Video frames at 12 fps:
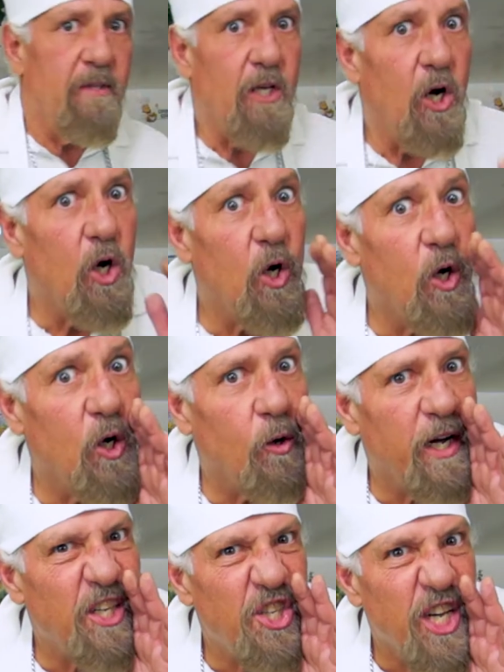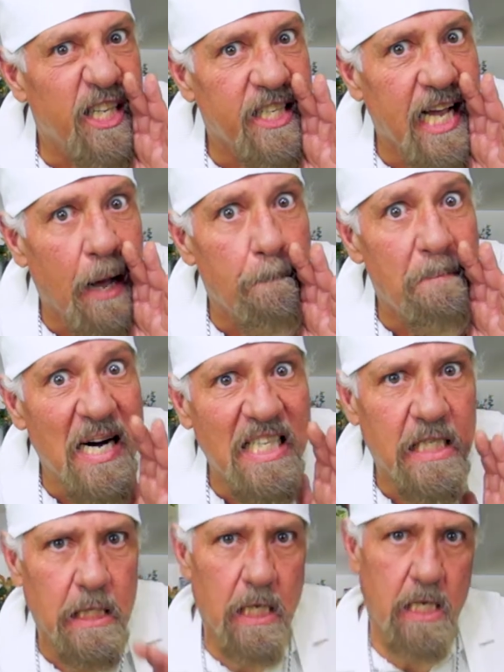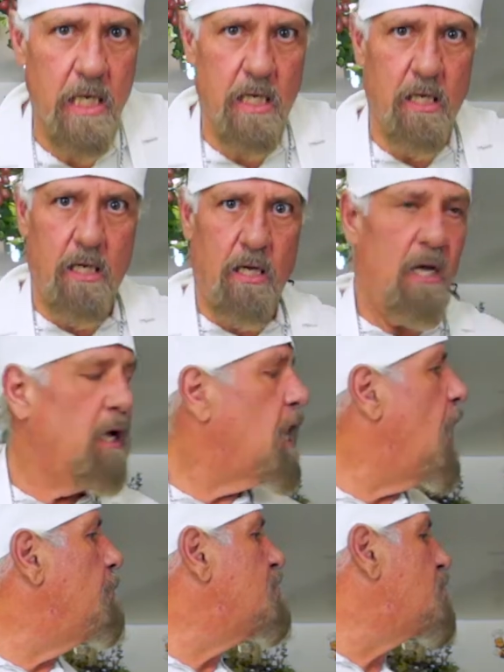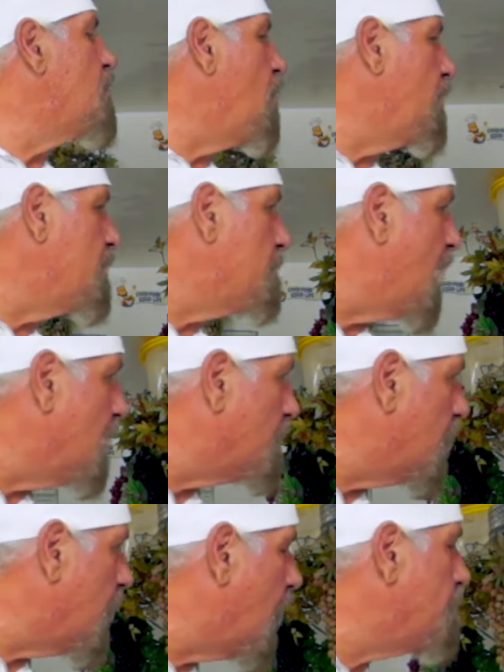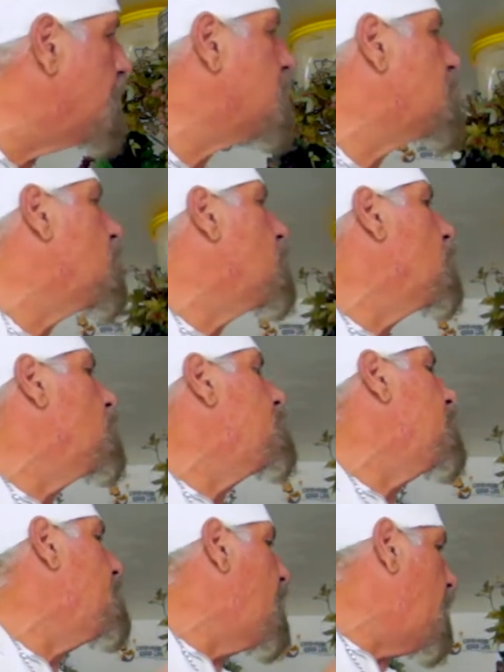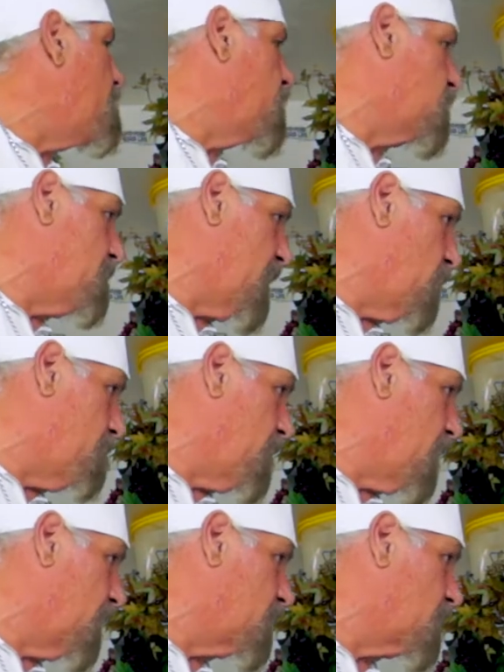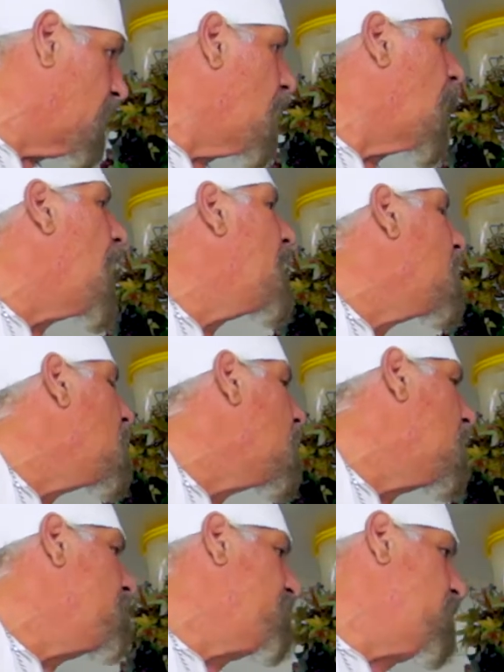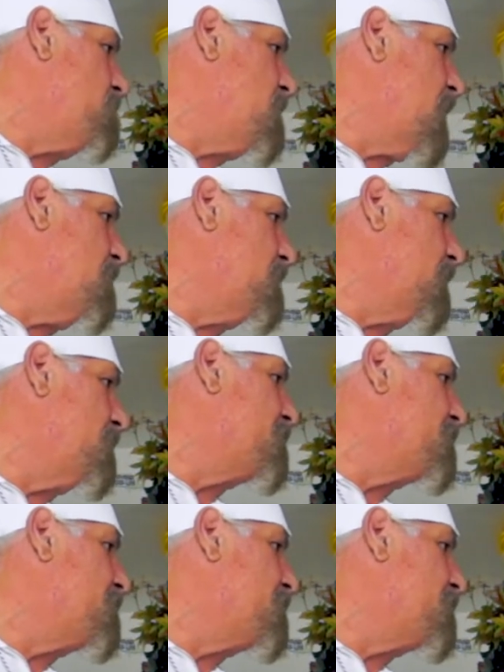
Uh-oh, I just got busted. I'm sorry, Mama. I must have heard the neighbor's mailbox. I love you, Mama.